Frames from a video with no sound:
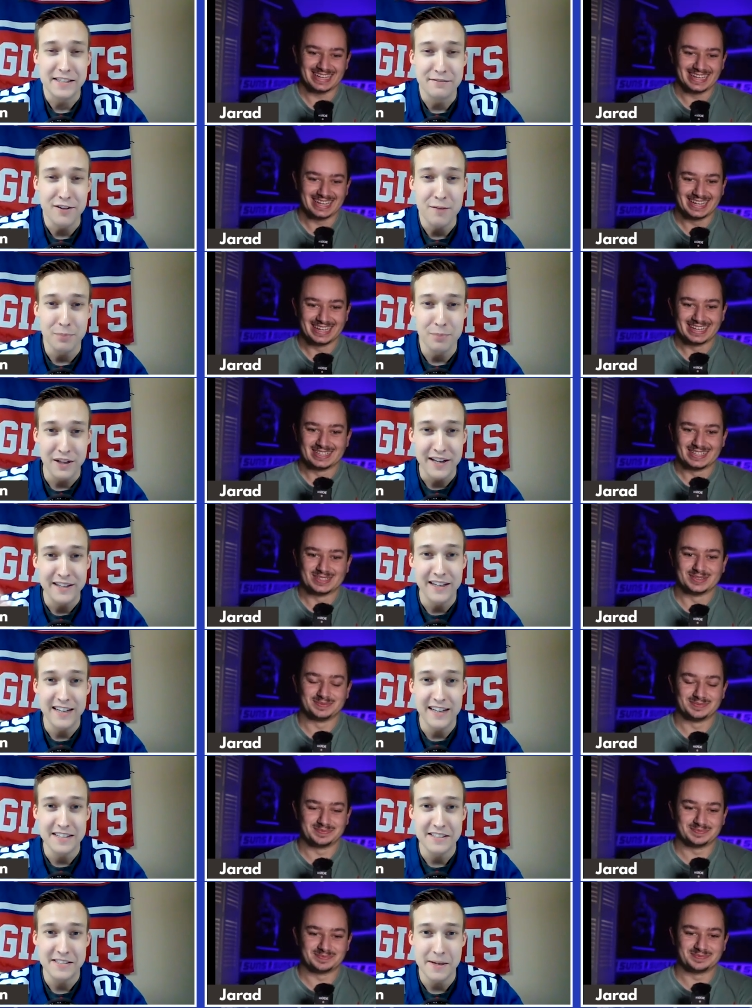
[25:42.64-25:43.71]
Speaker 1: If I'm playing
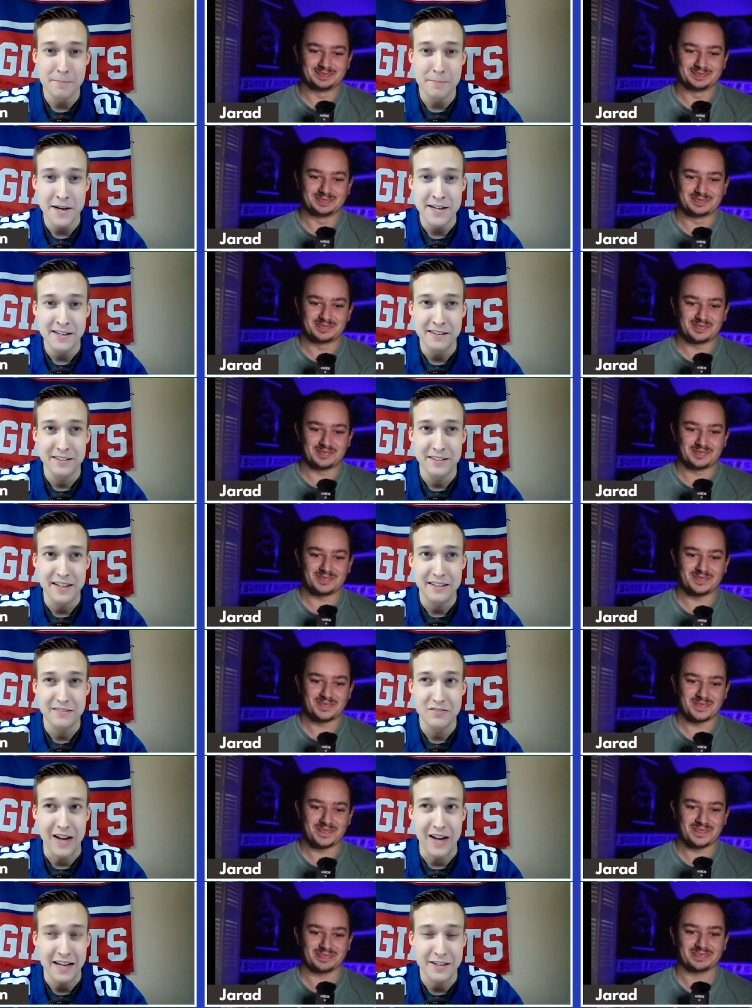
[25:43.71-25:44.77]
against somebody, like
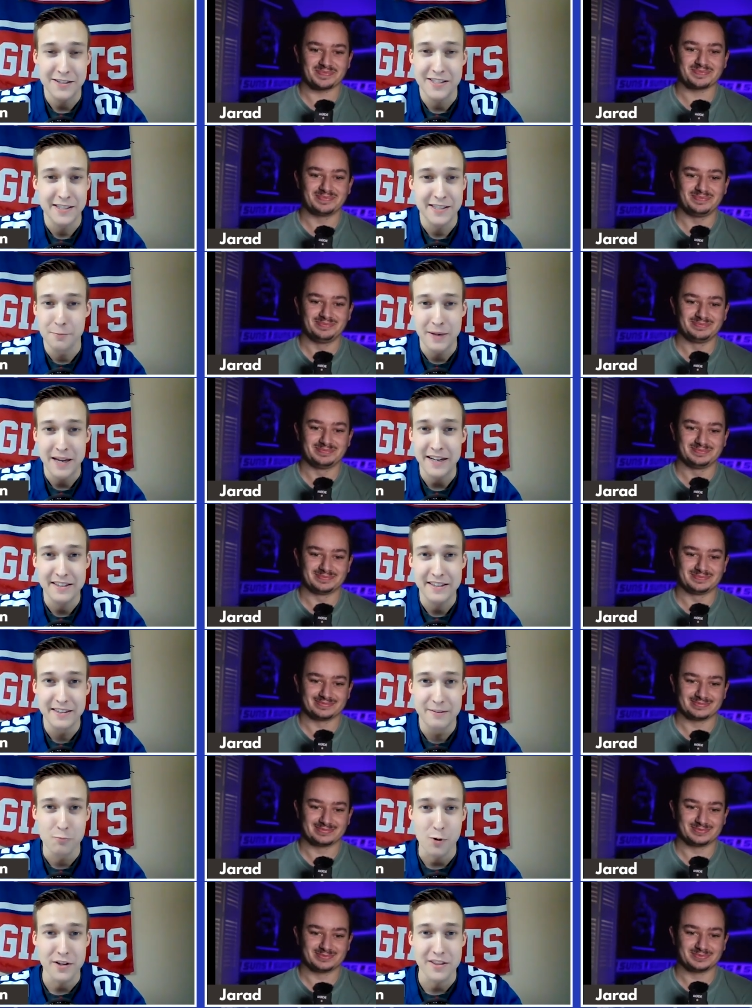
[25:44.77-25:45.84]
I could still pick
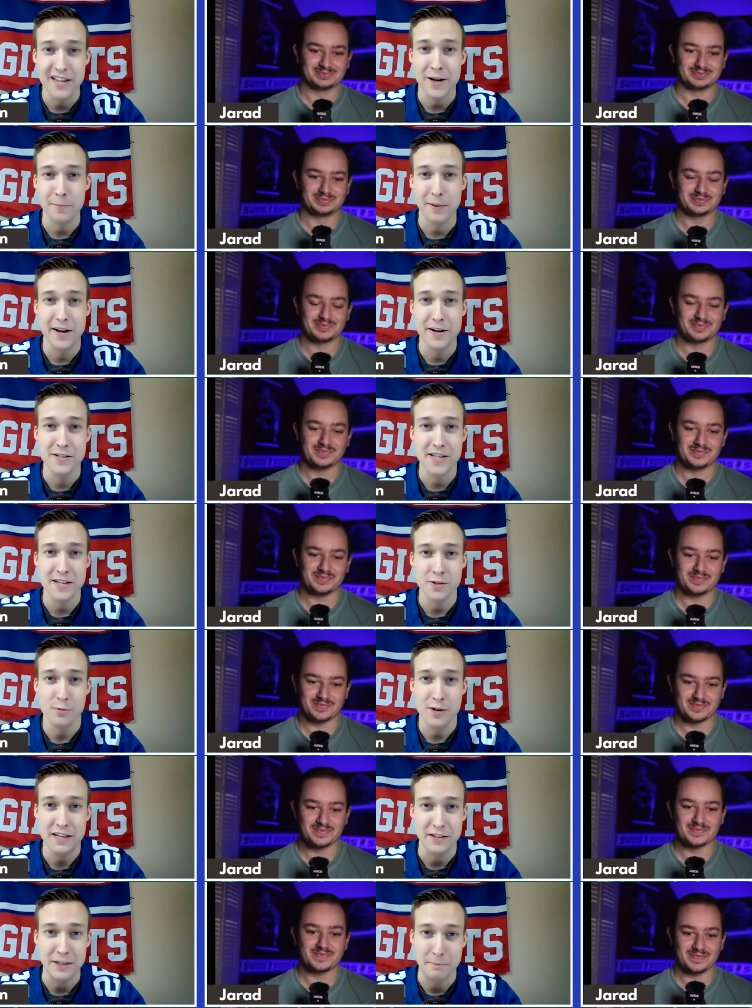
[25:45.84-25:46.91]
one of their players as a
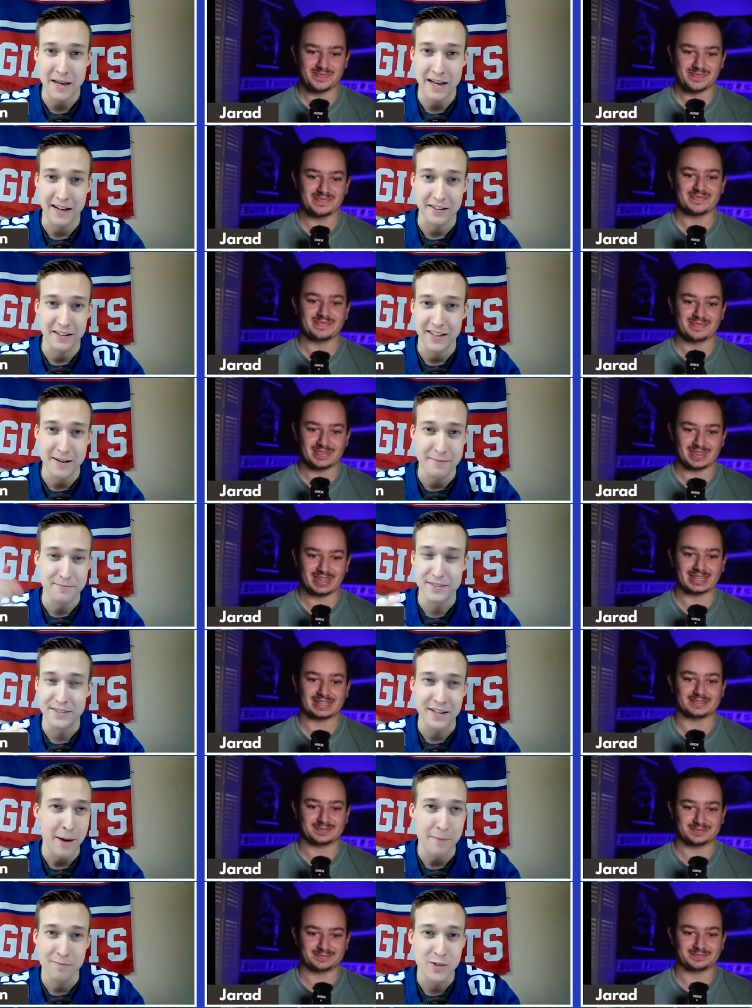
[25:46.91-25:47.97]
weekly pick. Like I'm
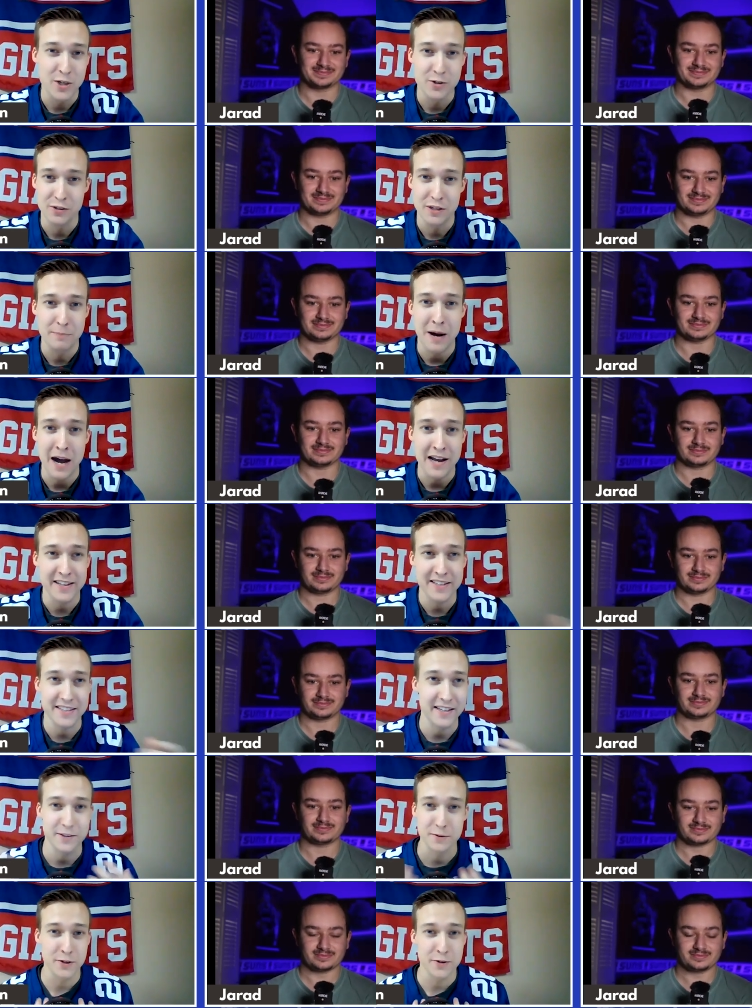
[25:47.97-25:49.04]
not usually biased. I
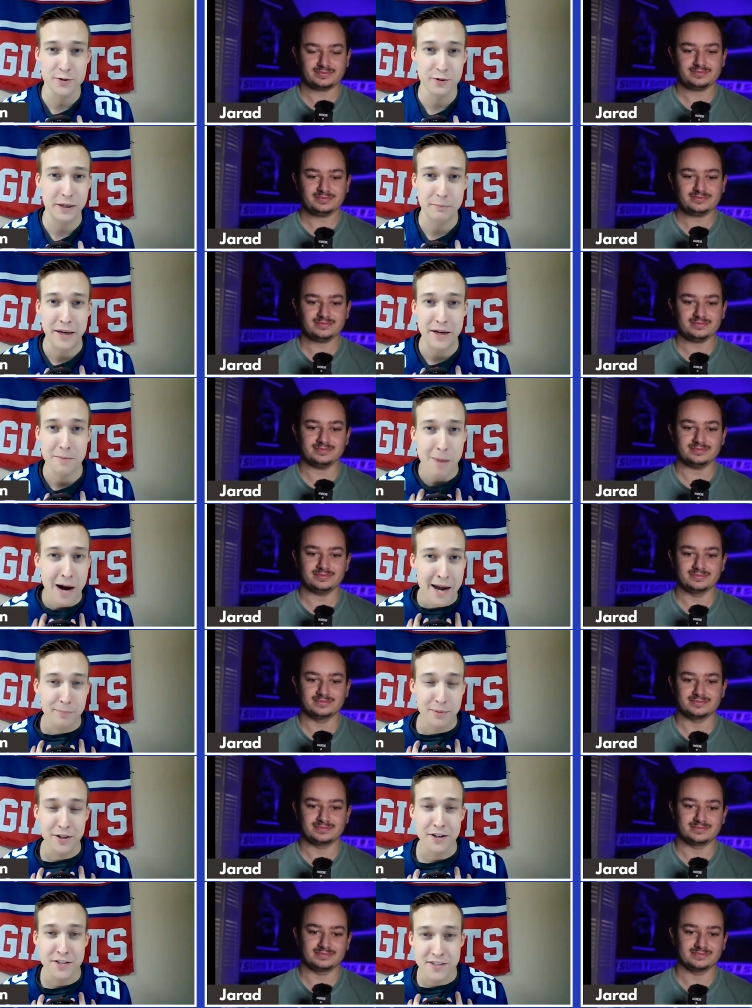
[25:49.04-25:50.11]
don't usually pick my
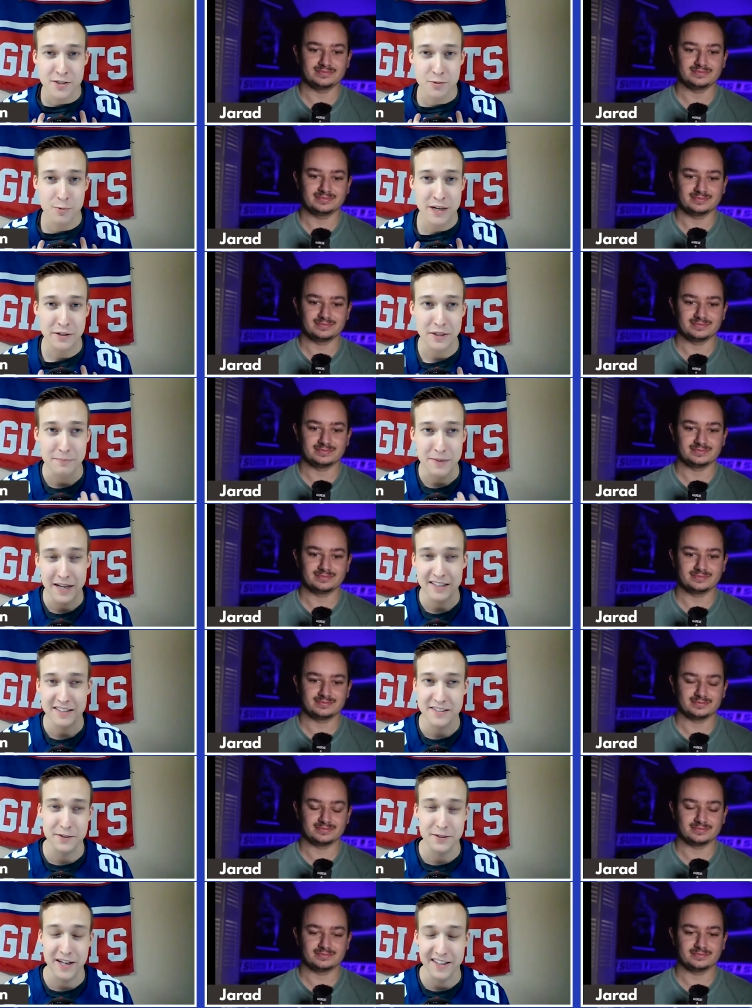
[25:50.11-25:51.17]
players as weekly picks.
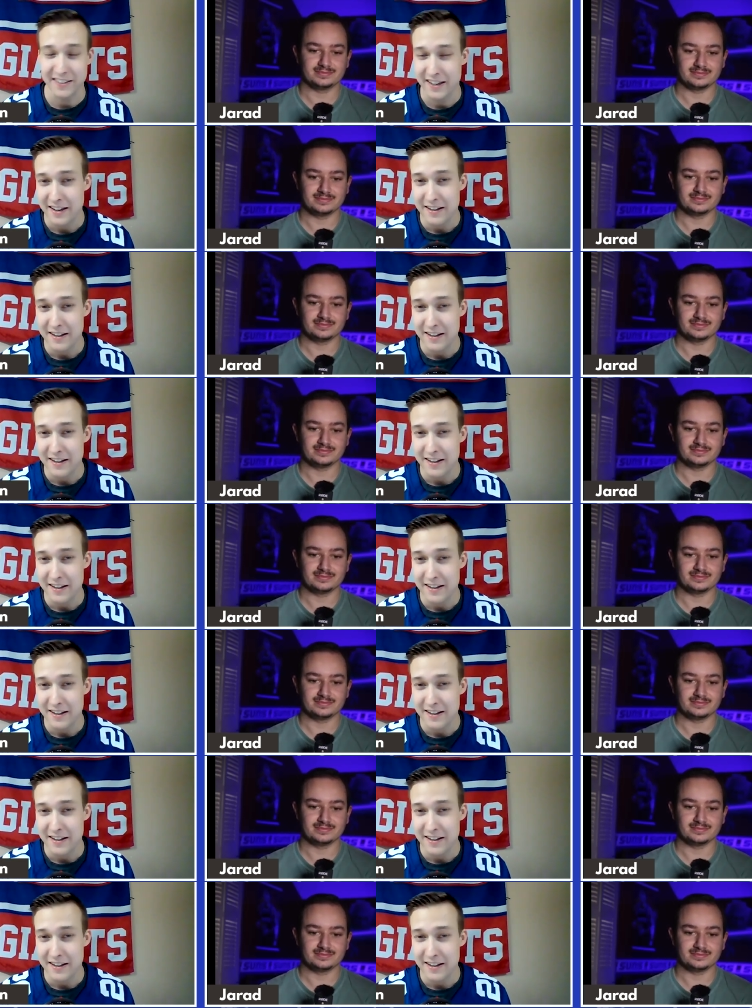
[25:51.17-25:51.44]
So like,